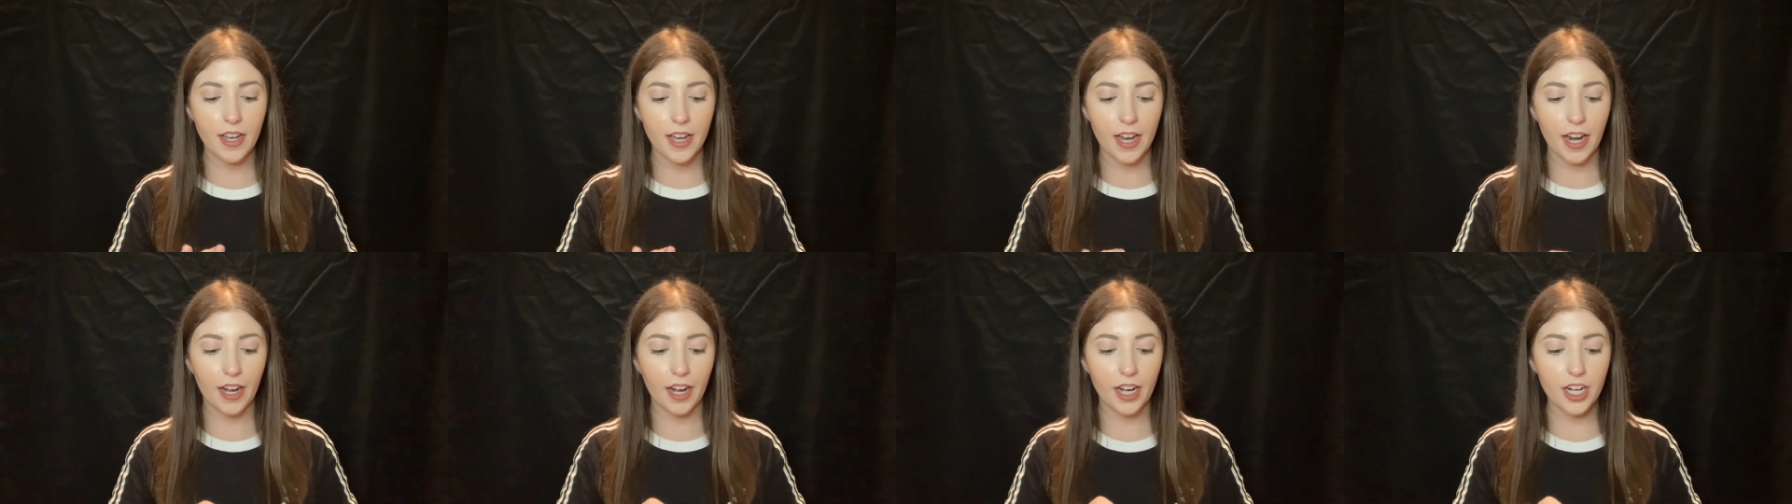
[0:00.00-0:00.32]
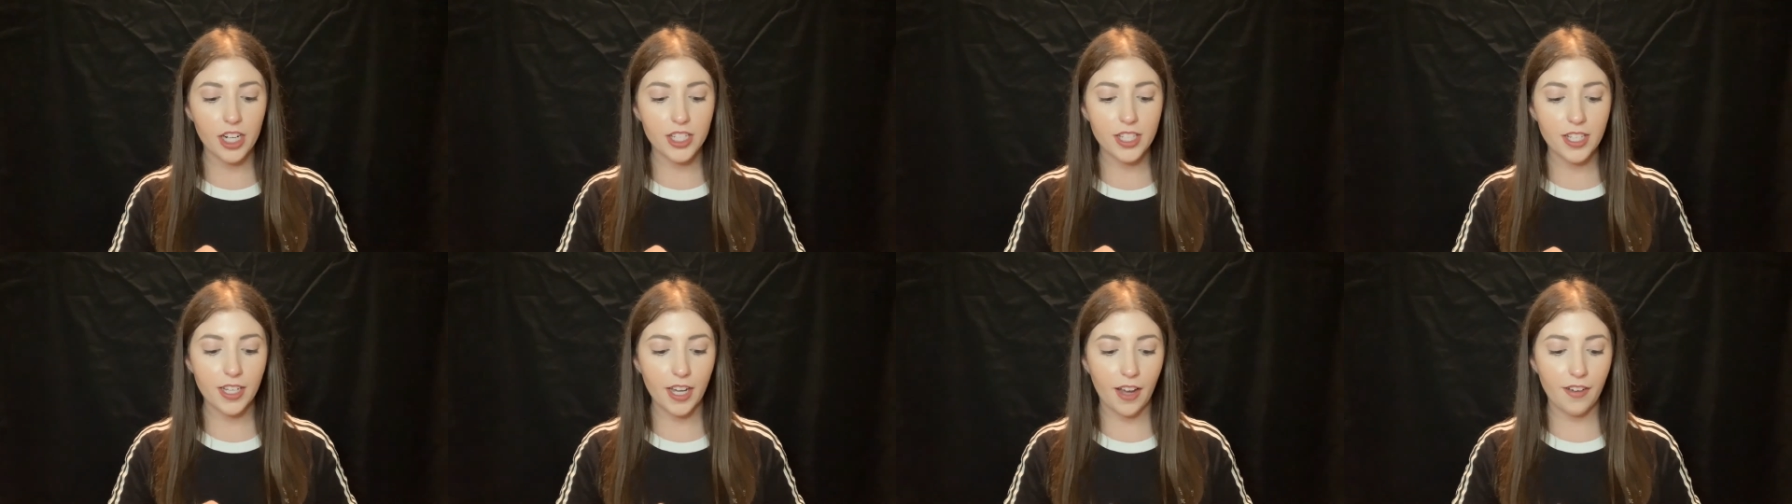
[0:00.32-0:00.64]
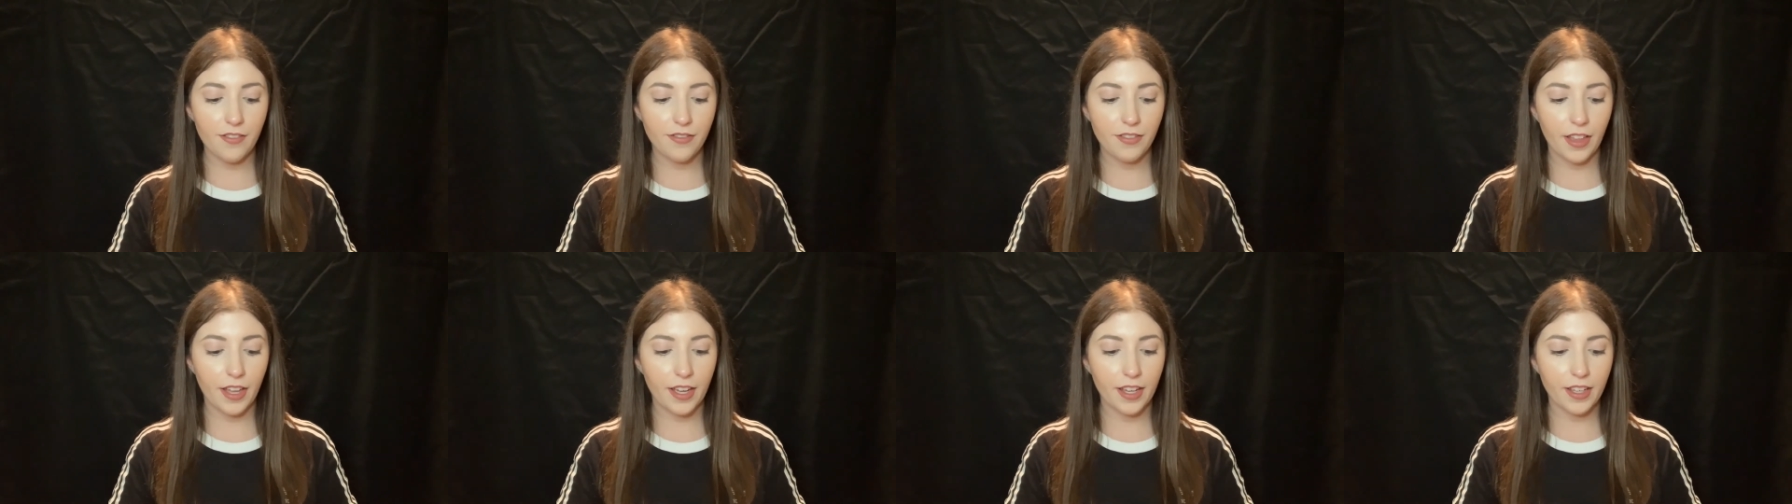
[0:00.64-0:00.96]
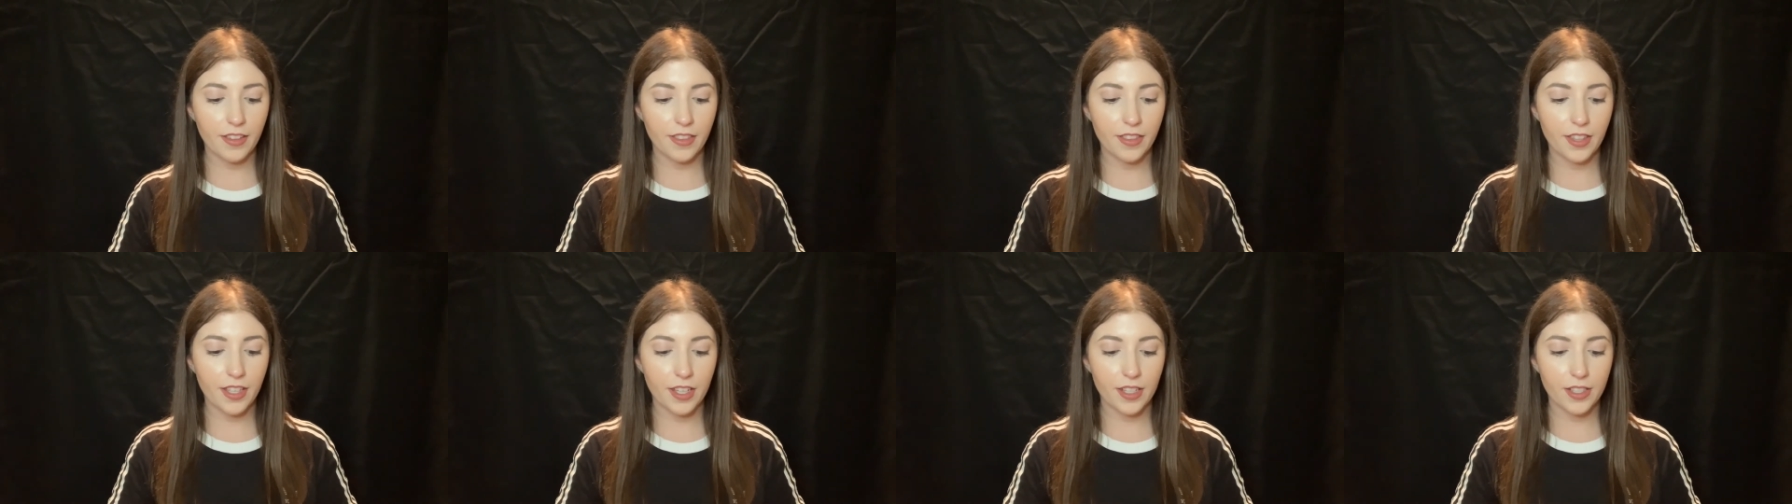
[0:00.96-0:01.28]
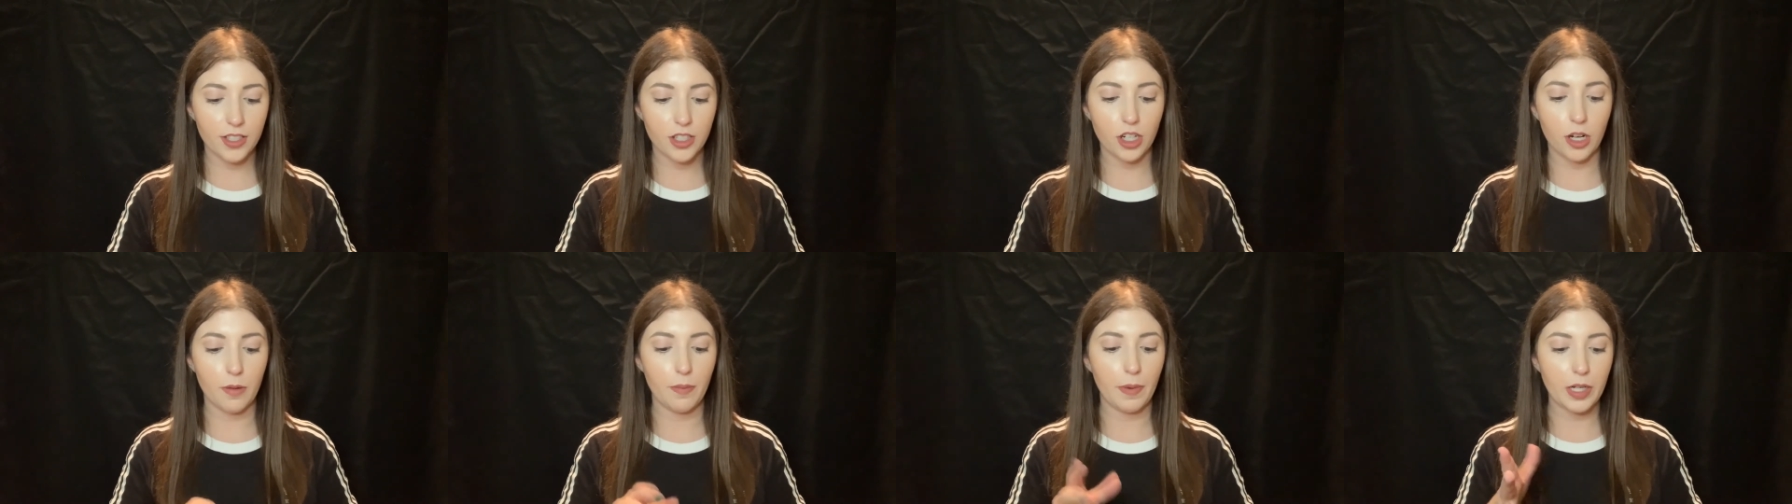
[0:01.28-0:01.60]
and I just have like the
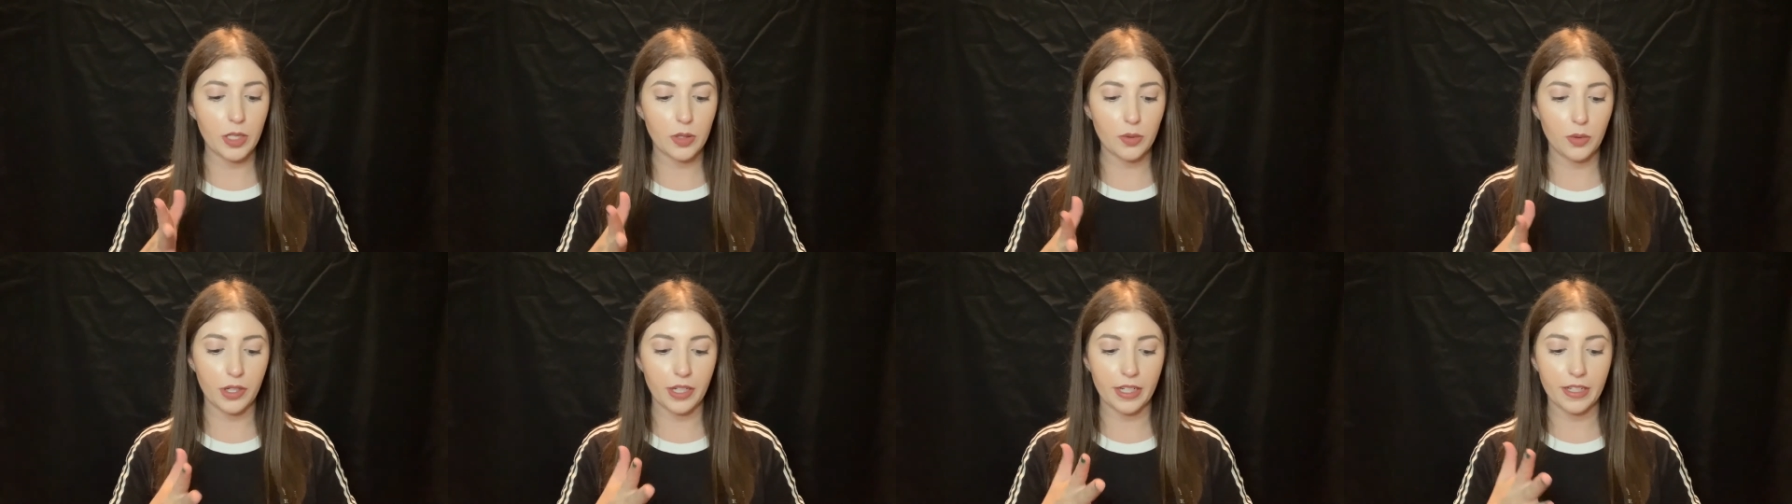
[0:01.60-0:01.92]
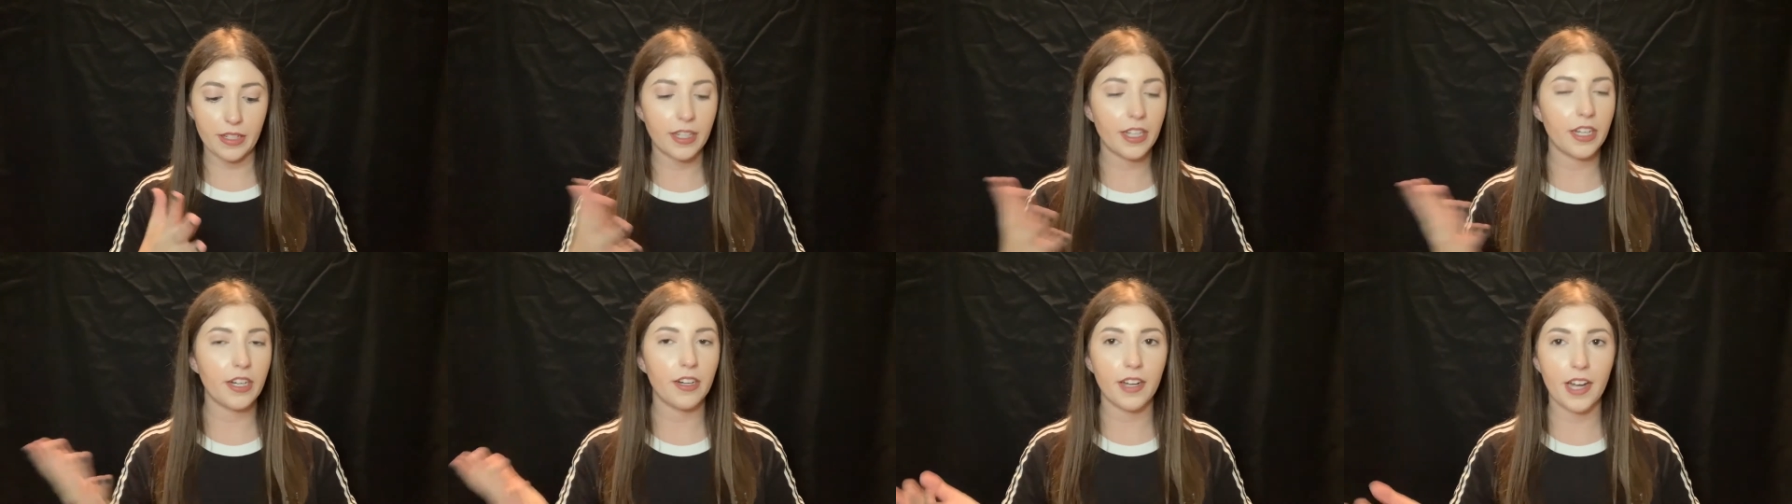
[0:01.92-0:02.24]
Starbucks one in here